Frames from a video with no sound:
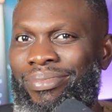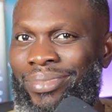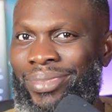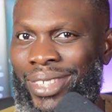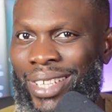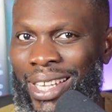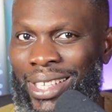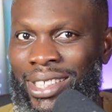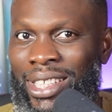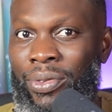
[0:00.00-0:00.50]

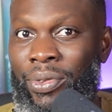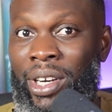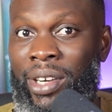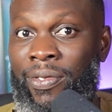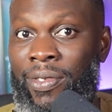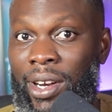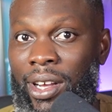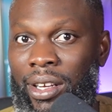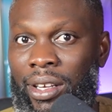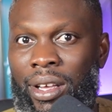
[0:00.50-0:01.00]
that's a red
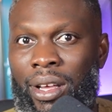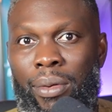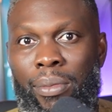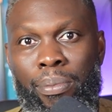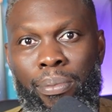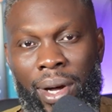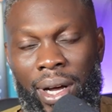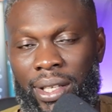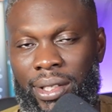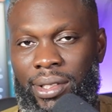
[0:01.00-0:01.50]
flag.
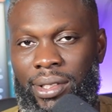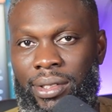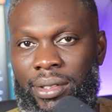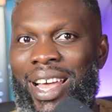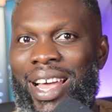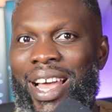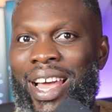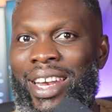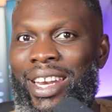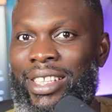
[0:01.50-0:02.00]
But,
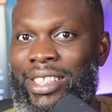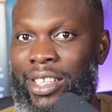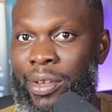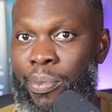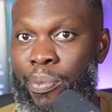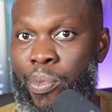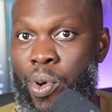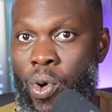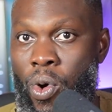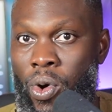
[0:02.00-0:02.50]
and it's
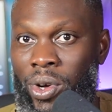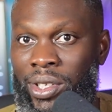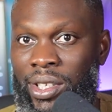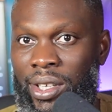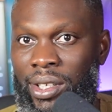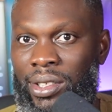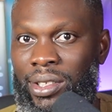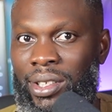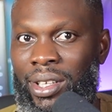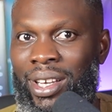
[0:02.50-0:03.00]

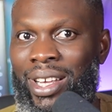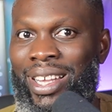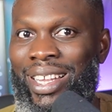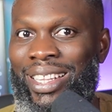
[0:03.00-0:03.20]
important,